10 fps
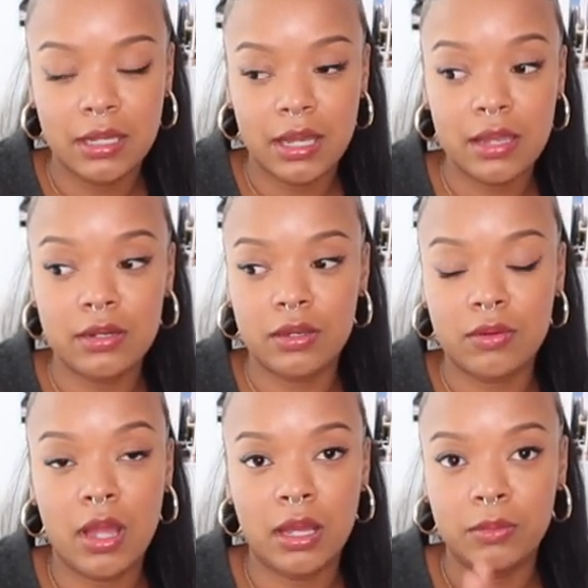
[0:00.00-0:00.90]
I don't
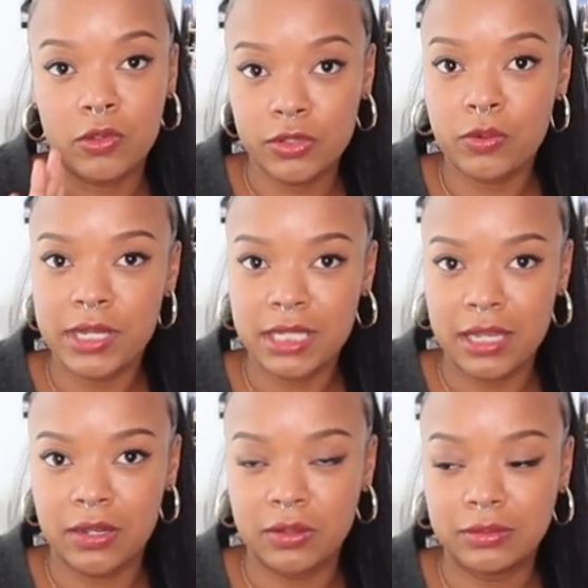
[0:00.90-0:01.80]
know. Um, also, quick
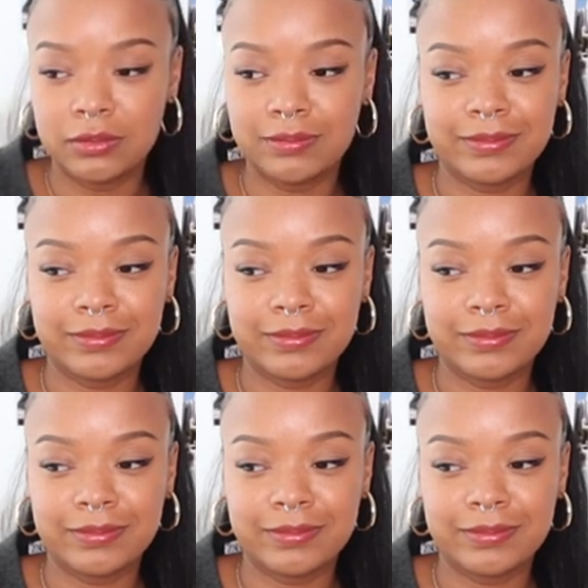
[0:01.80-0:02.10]
side note,